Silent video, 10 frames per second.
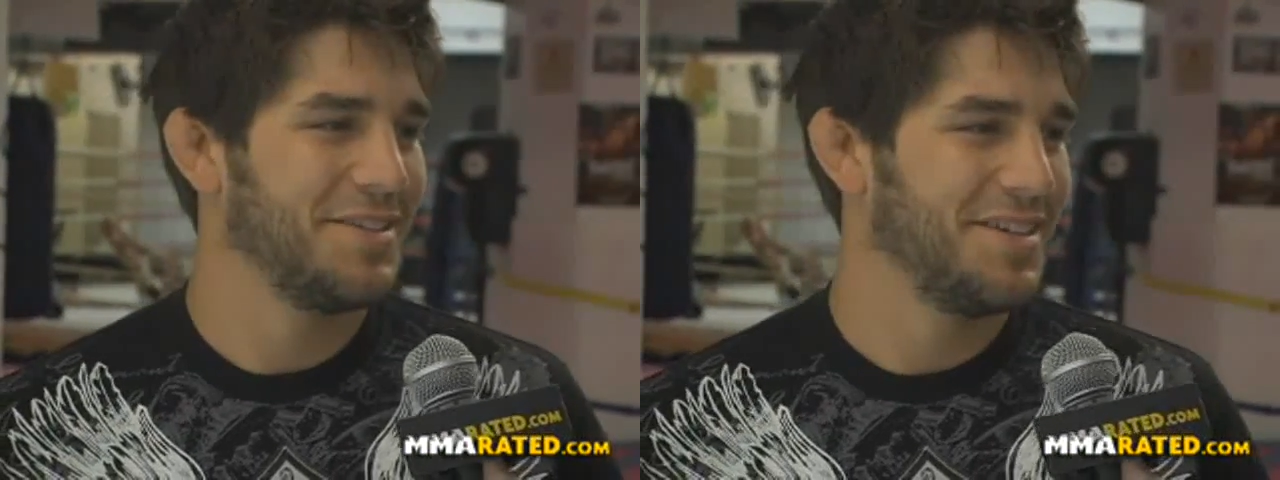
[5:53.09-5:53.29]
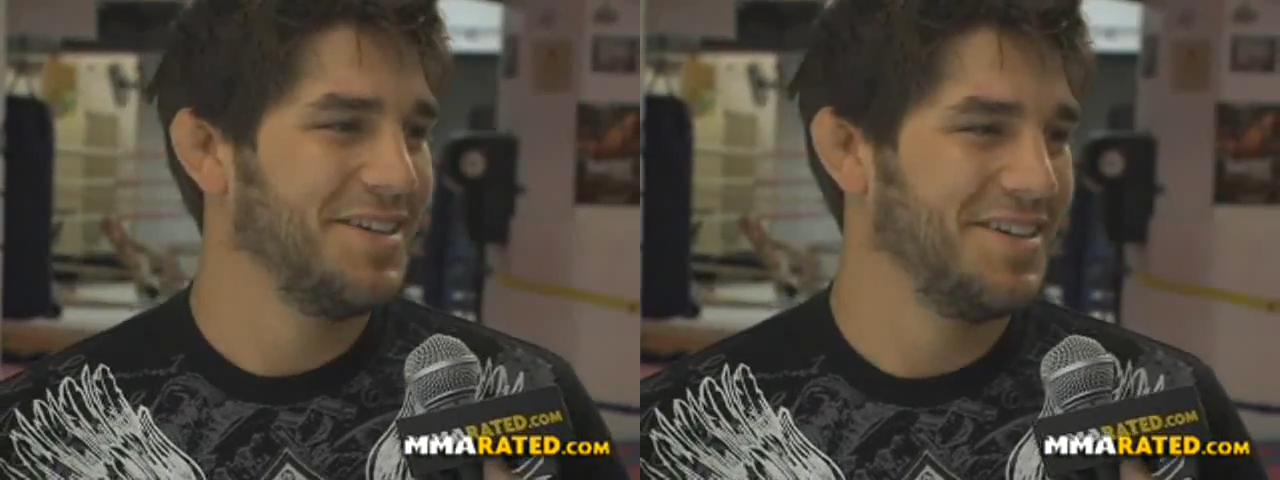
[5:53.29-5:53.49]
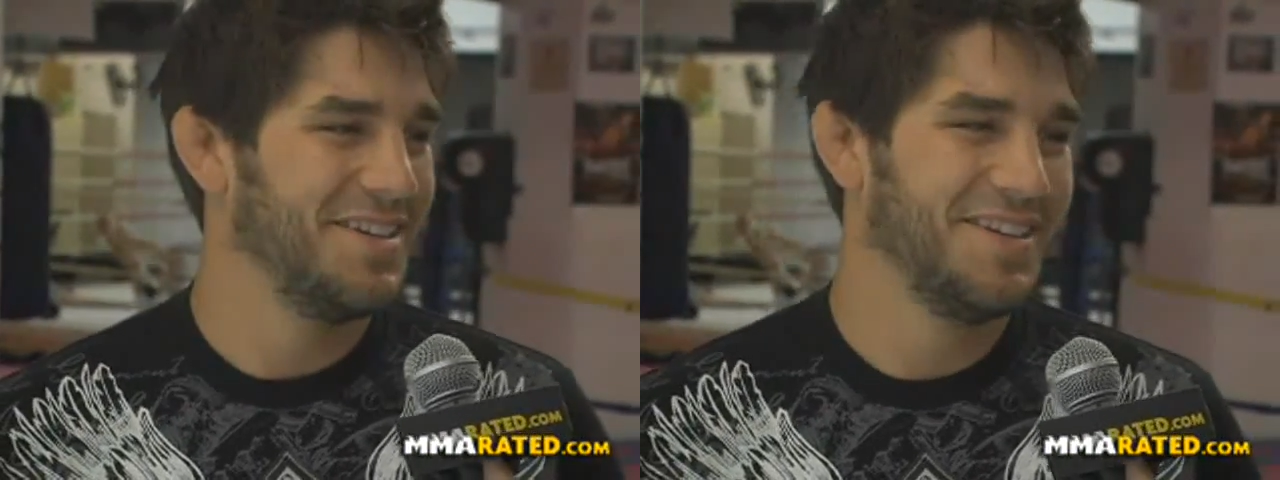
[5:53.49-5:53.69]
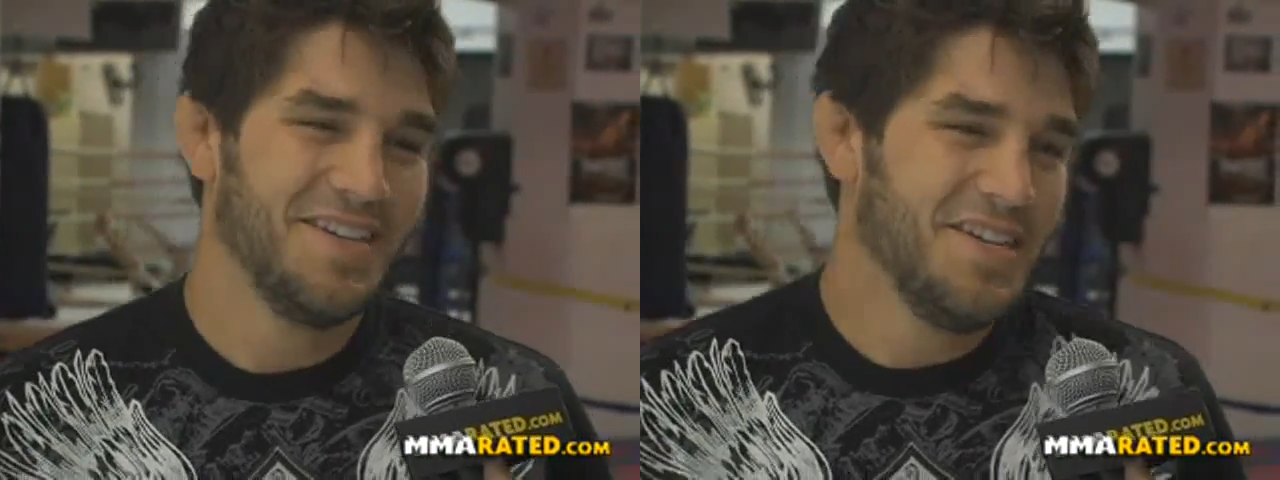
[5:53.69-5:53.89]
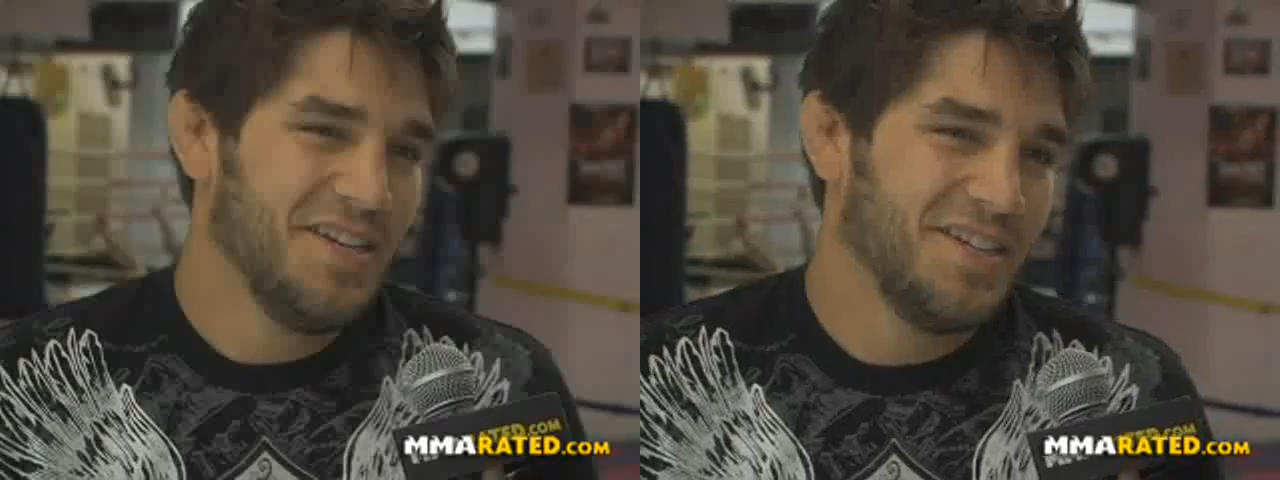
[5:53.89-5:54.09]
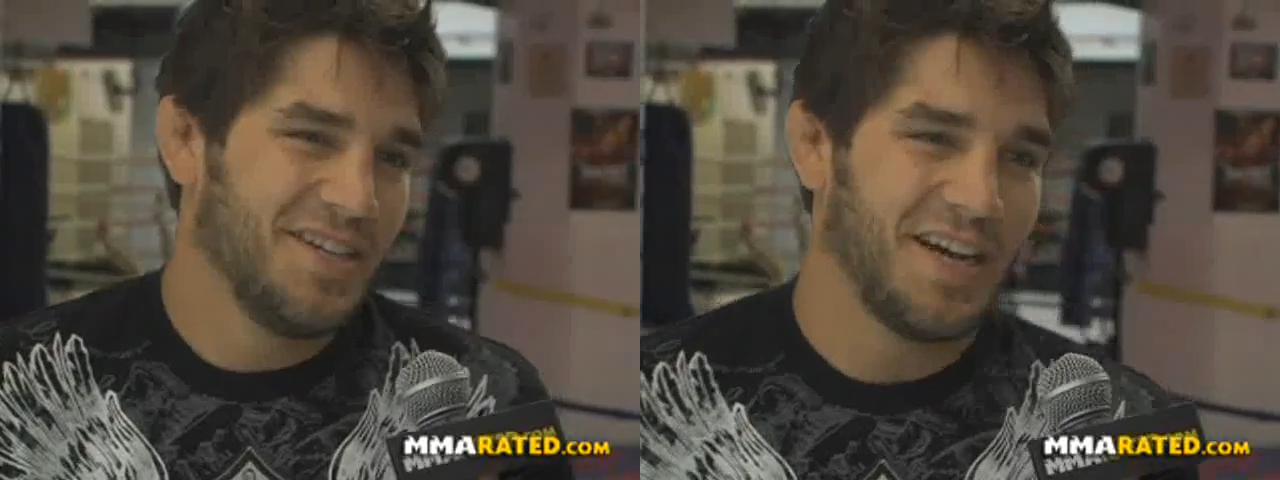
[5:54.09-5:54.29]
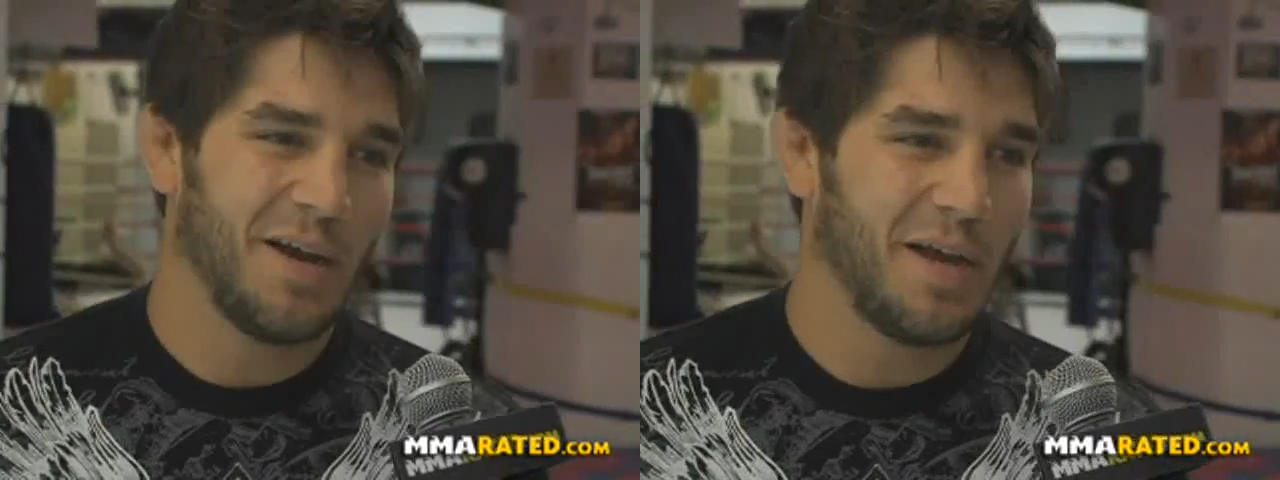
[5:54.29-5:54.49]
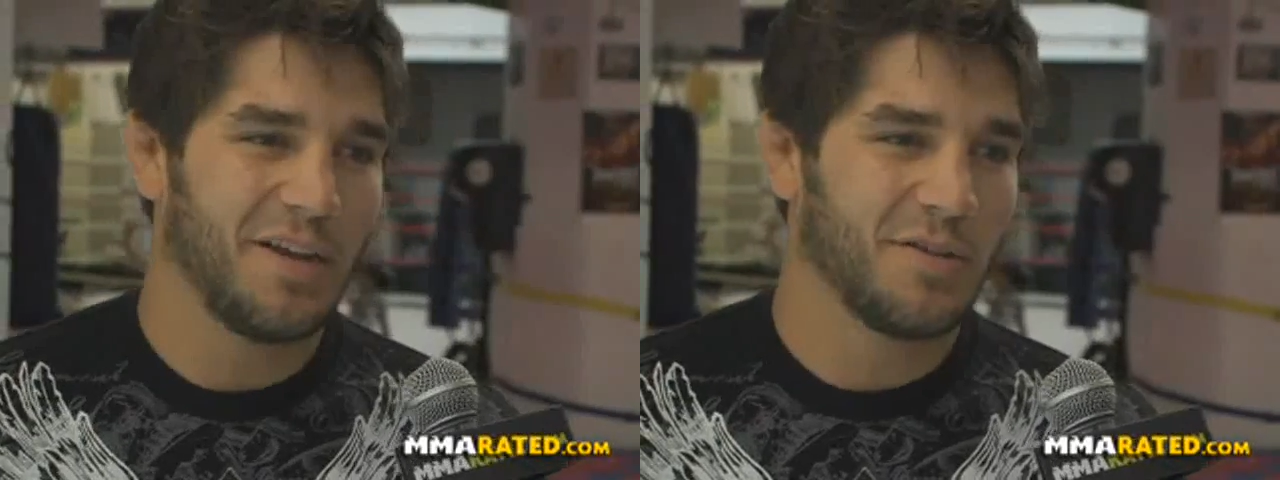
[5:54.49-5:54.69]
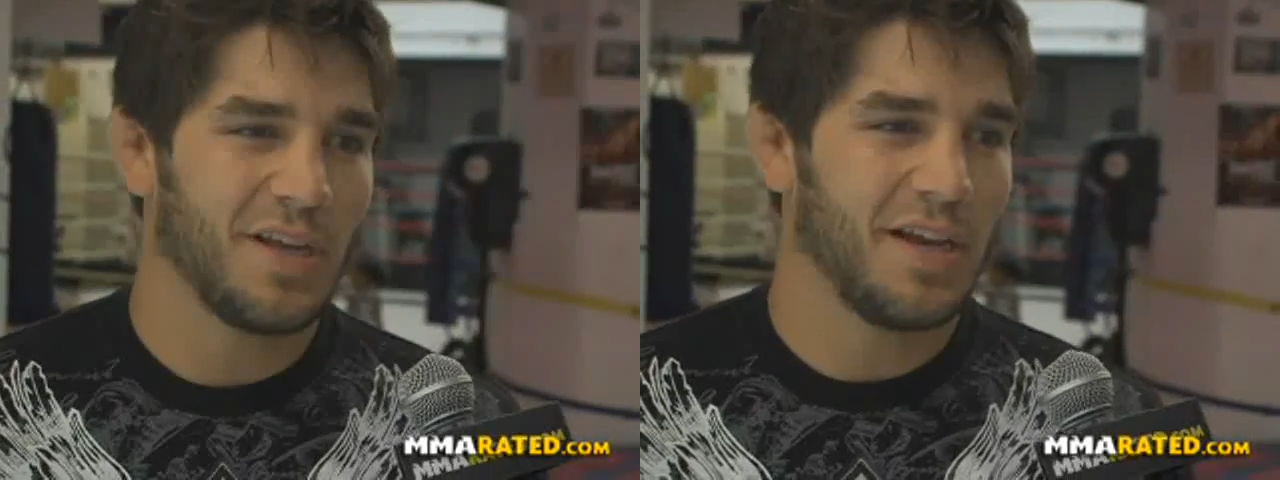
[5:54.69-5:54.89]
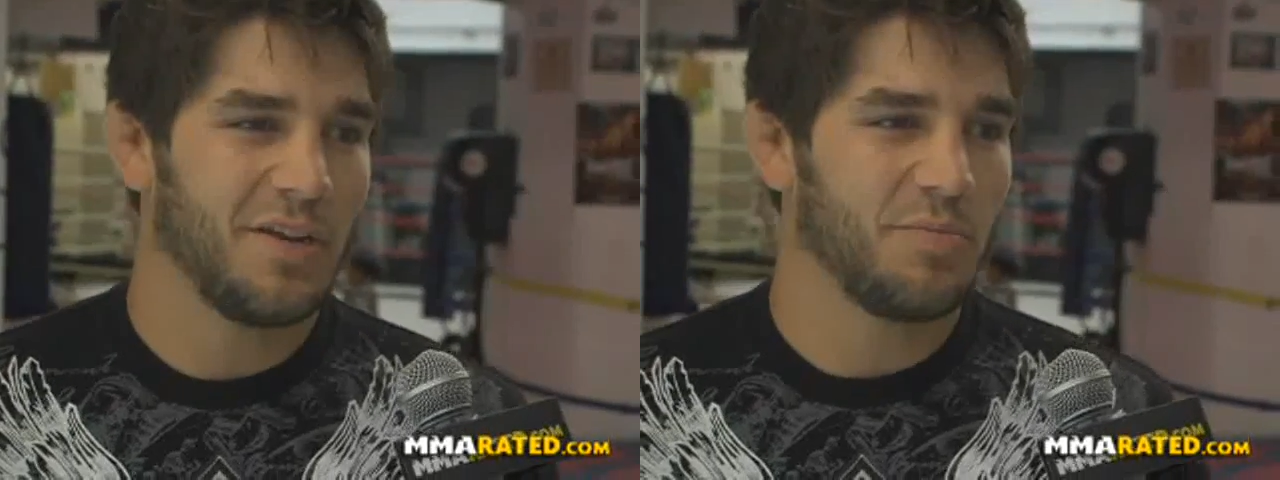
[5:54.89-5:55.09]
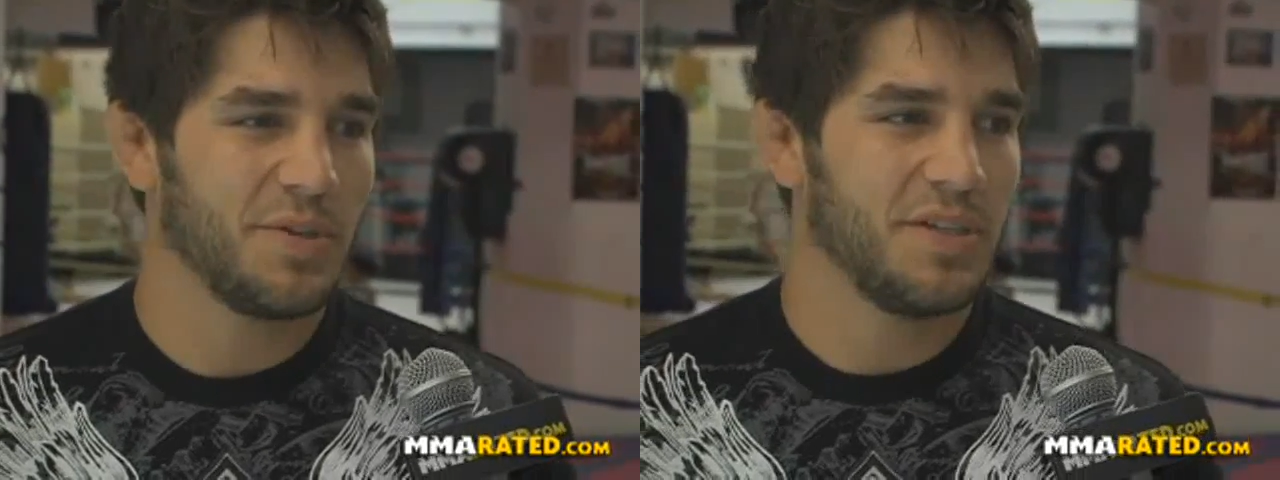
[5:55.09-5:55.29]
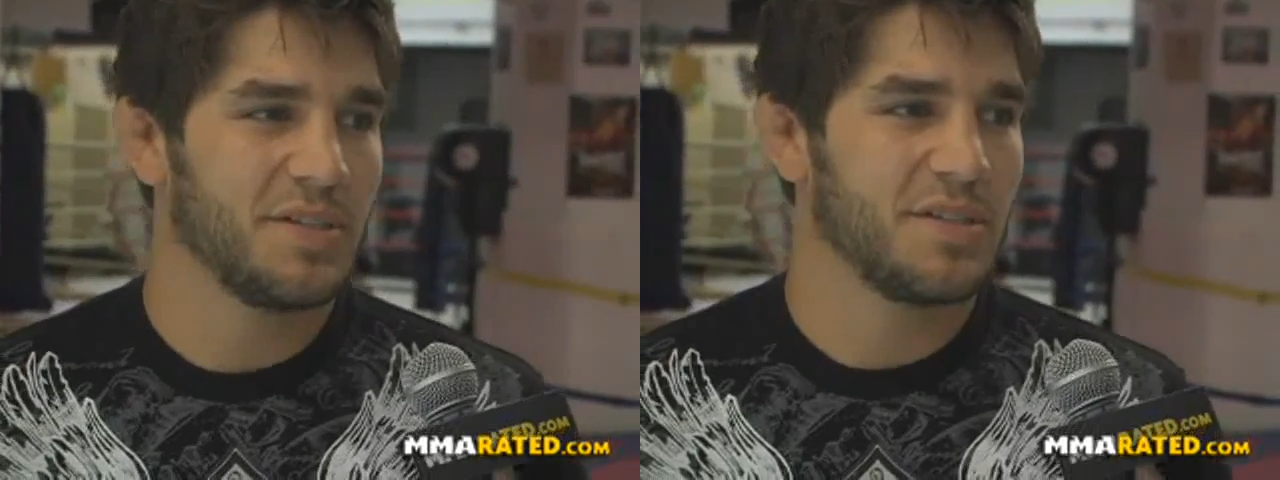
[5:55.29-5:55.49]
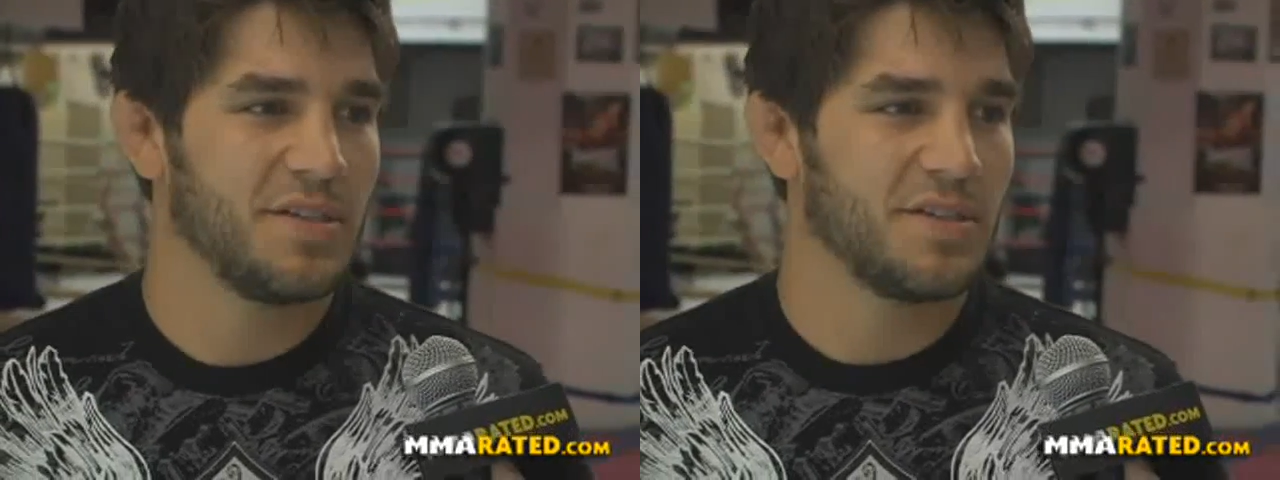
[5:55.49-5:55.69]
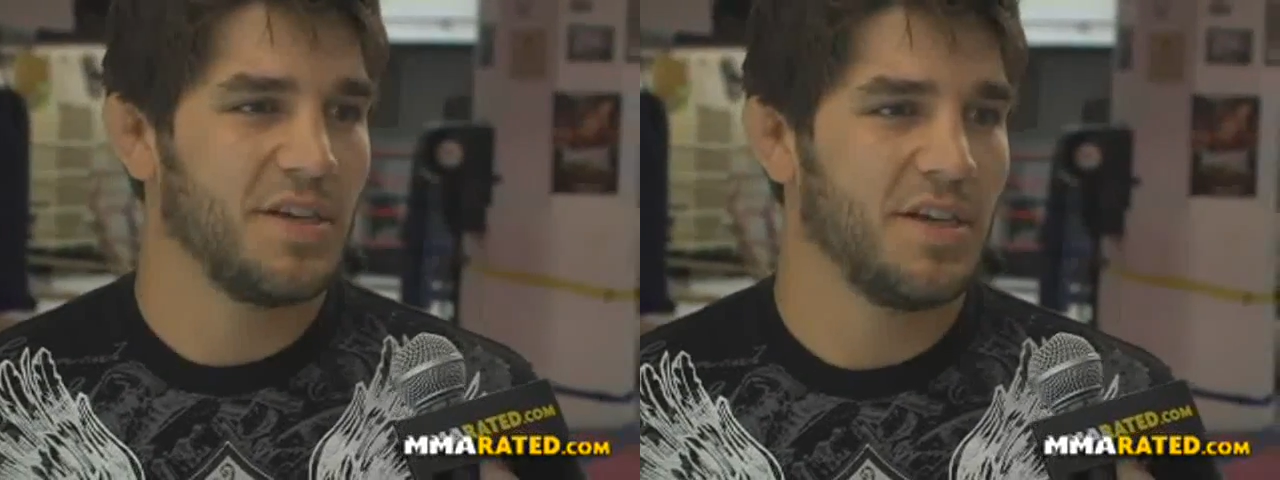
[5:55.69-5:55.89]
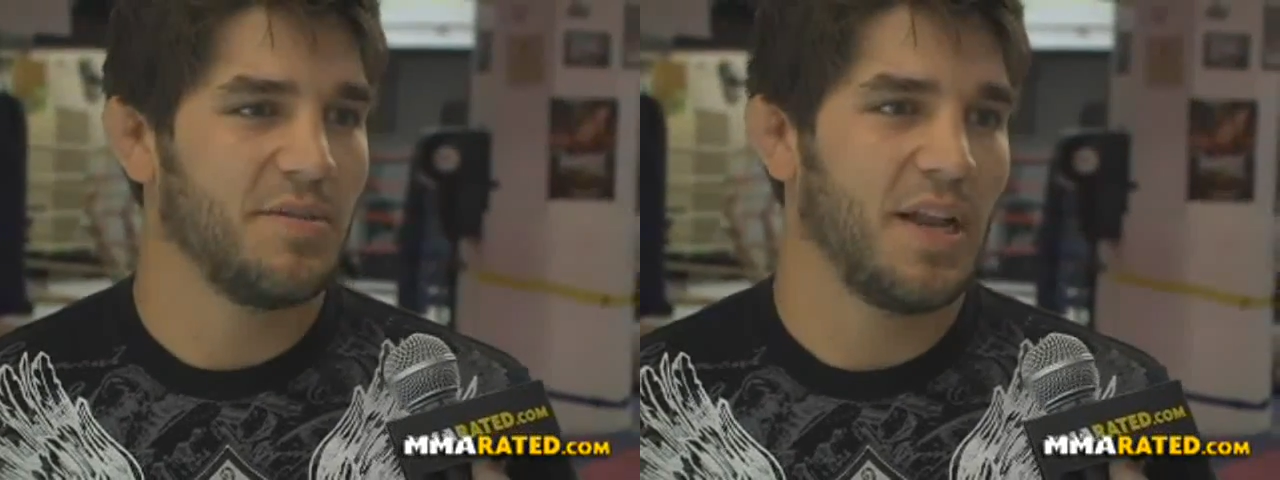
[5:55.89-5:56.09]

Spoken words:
You know, you know, I don't play this game.